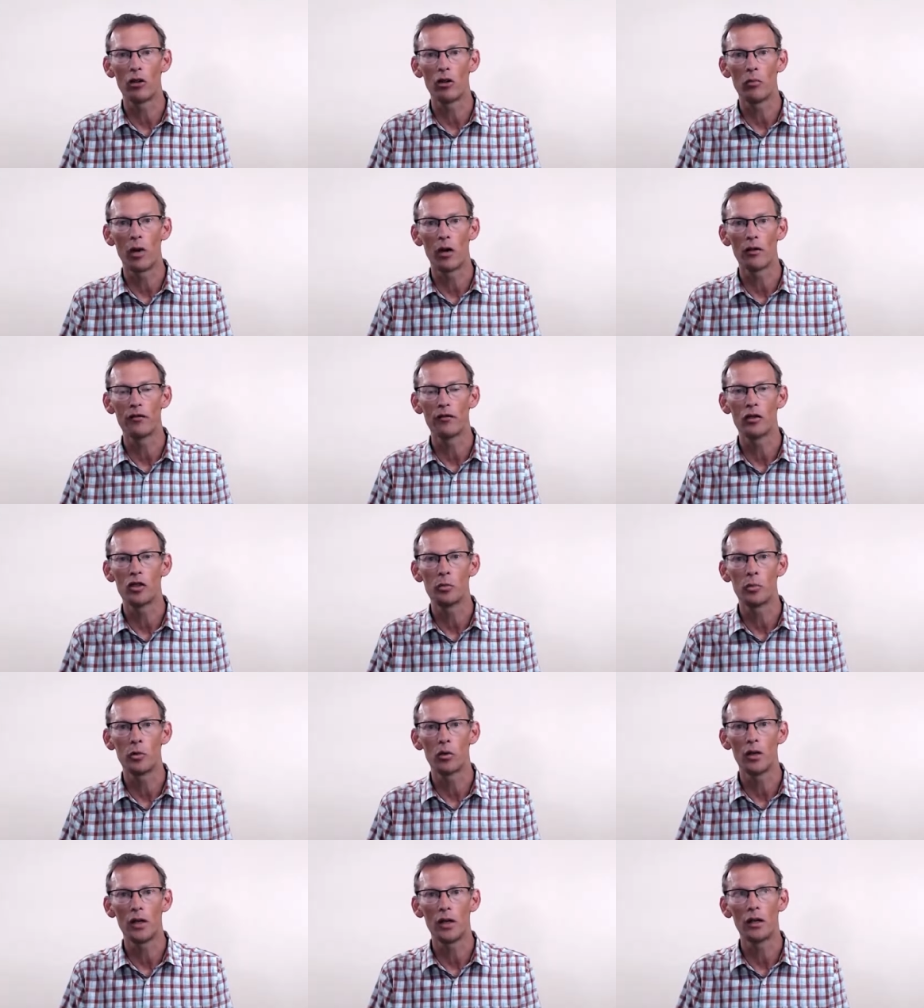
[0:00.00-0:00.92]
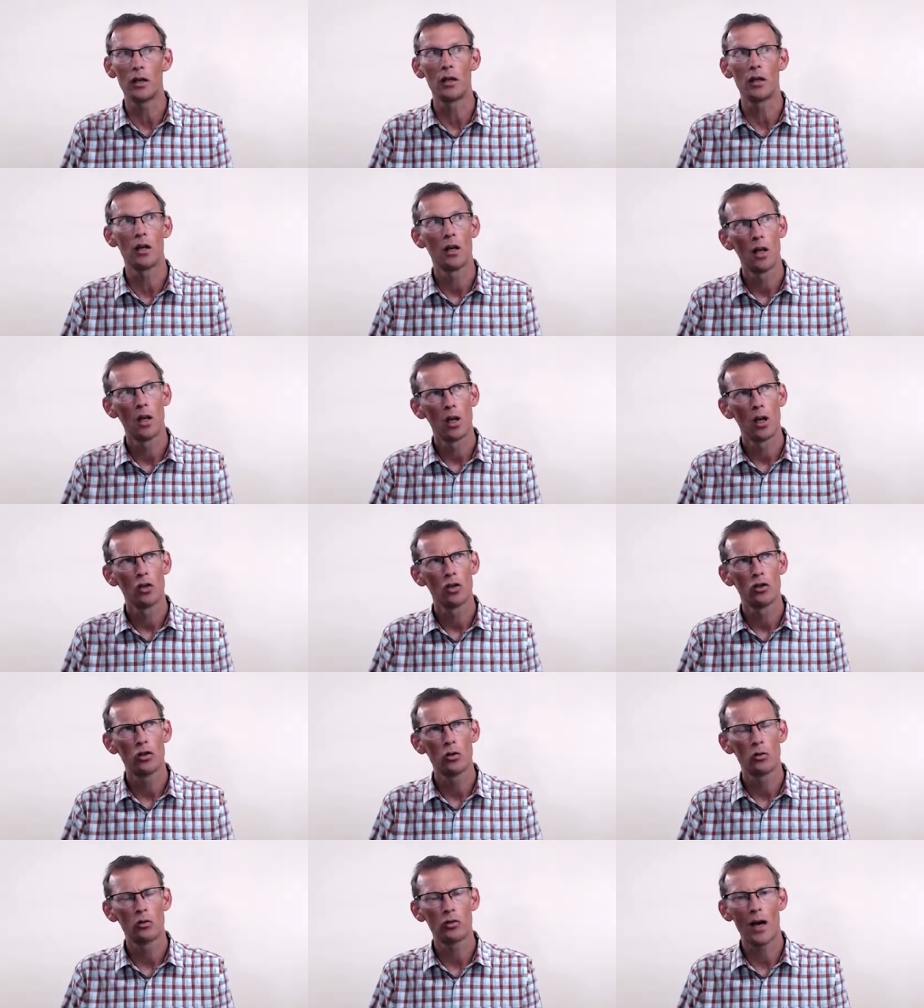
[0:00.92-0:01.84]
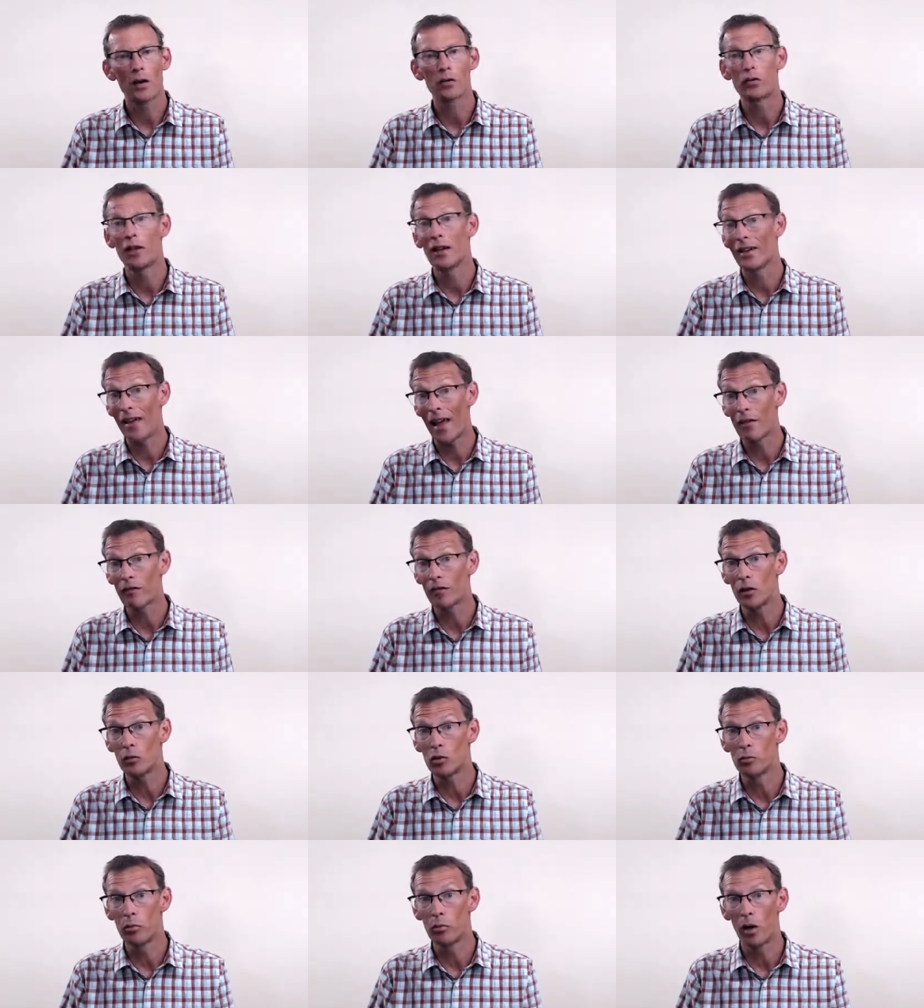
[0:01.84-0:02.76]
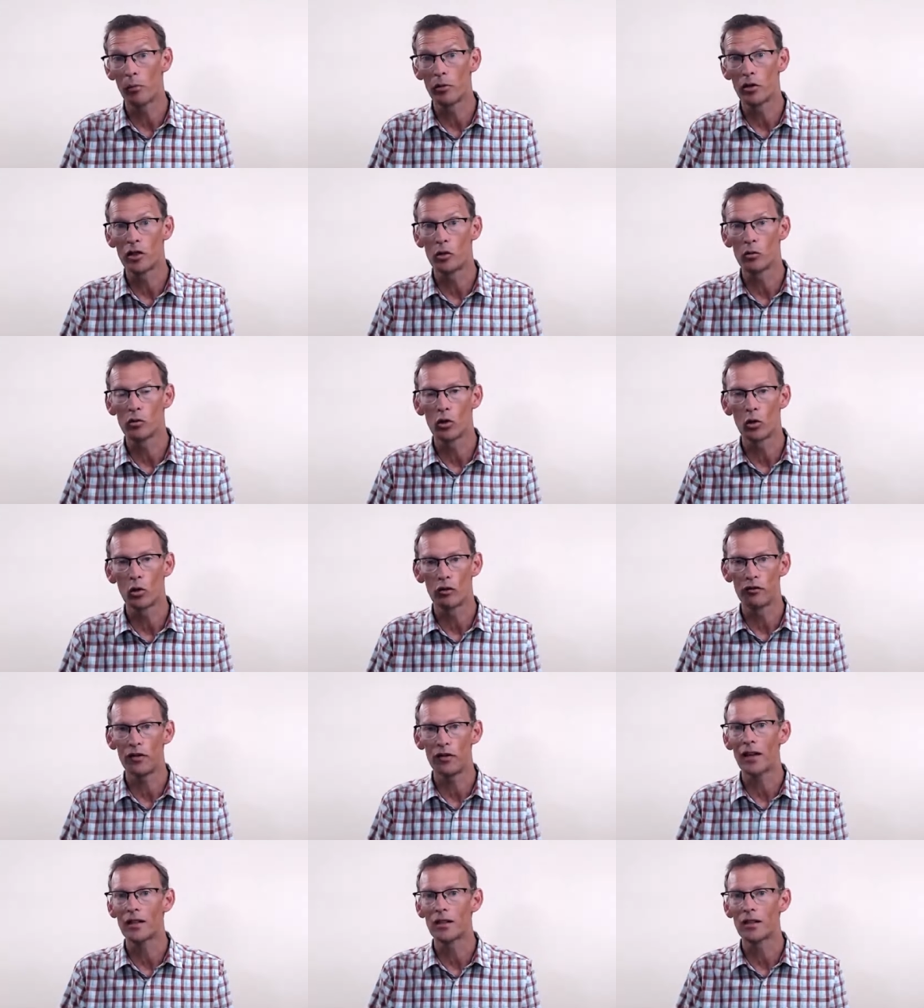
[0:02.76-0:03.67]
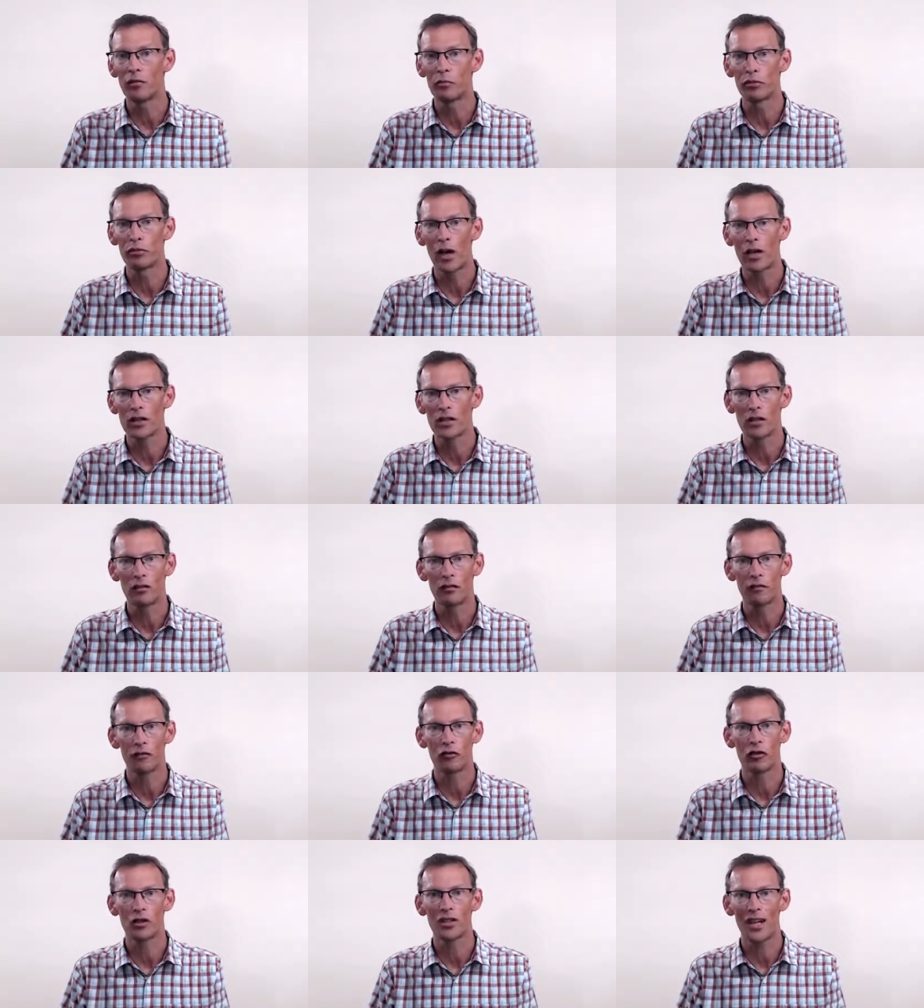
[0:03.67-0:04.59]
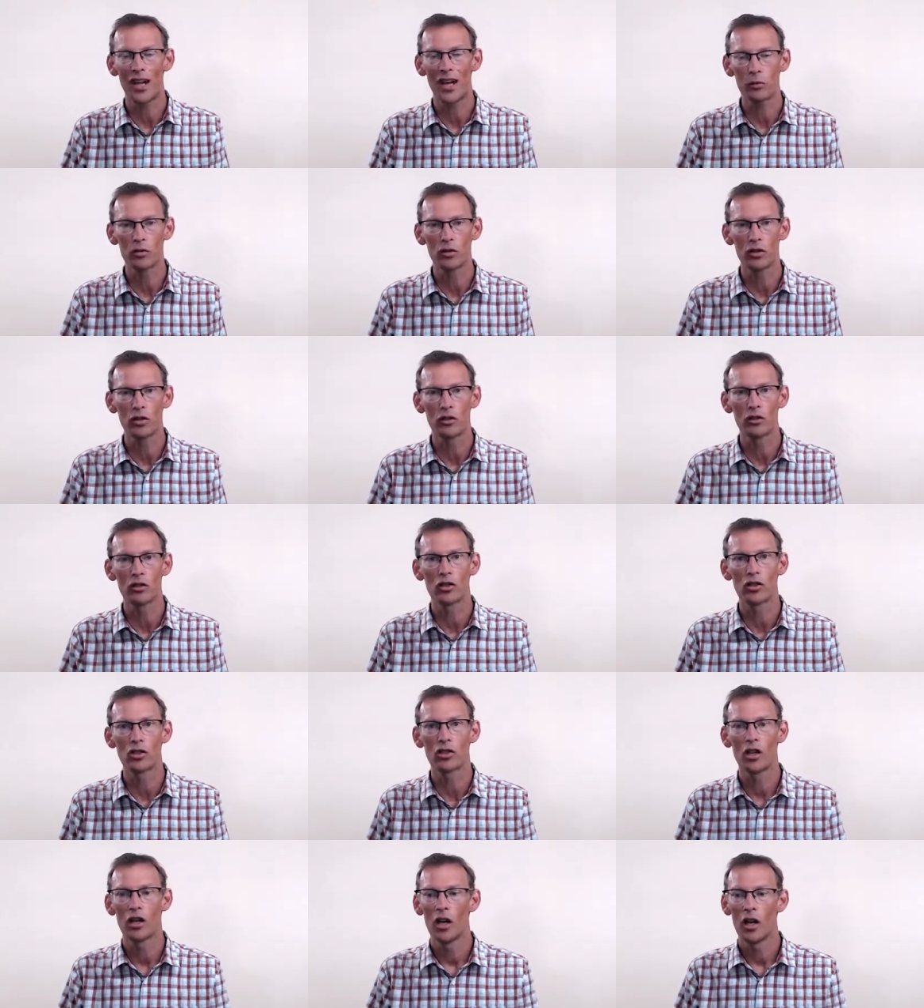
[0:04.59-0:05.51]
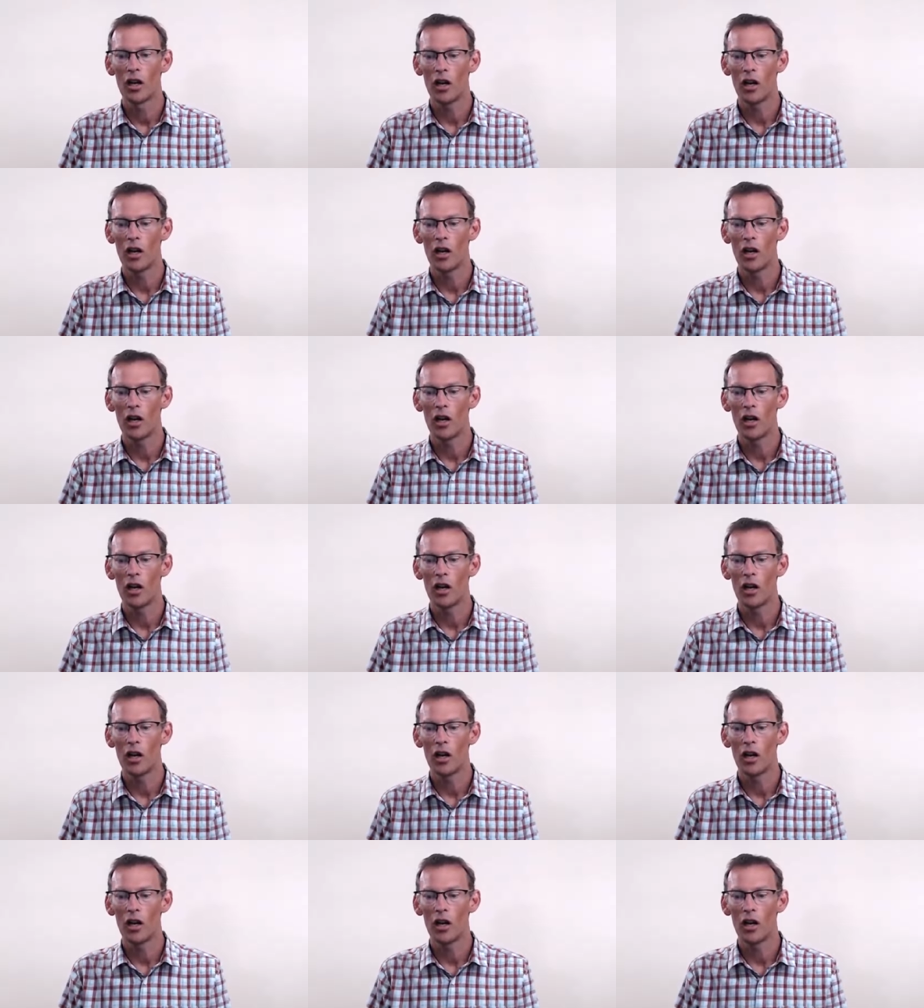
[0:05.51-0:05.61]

my first book in 2011. It was published. It was called Effective Pricing for Accountants.